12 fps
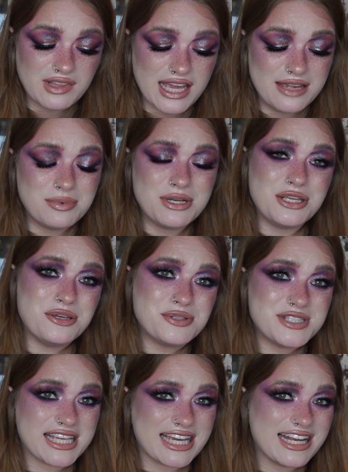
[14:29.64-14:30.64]
I've been
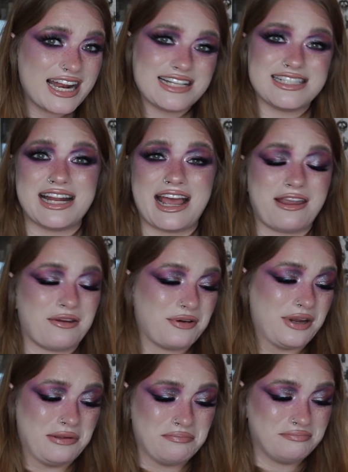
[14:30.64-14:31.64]
using it as an eye
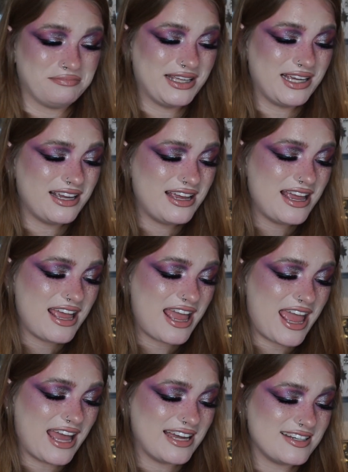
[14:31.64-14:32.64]
cream
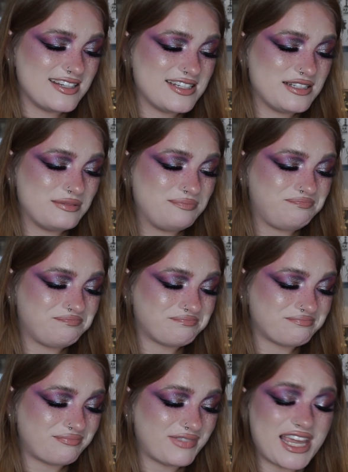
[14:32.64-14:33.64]
and
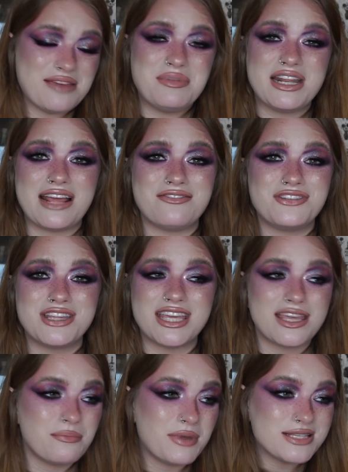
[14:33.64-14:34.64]
I mean, I feel
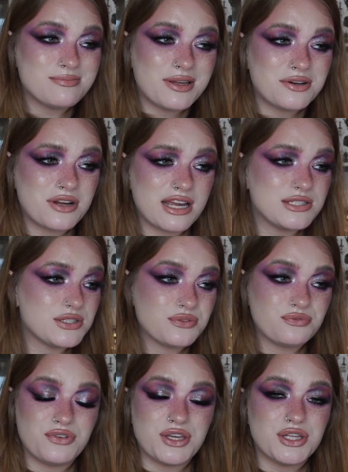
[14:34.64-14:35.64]
like it makes my under eyes
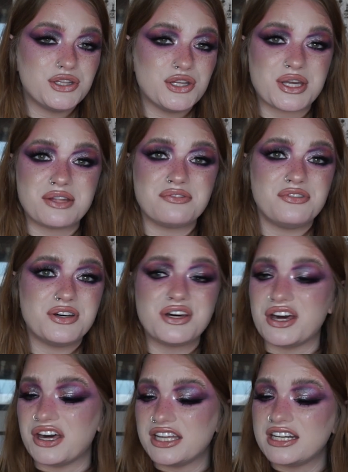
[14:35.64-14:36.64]
feel, look and feel
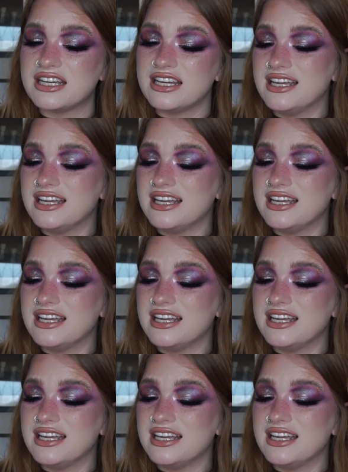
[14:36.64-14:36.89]
good.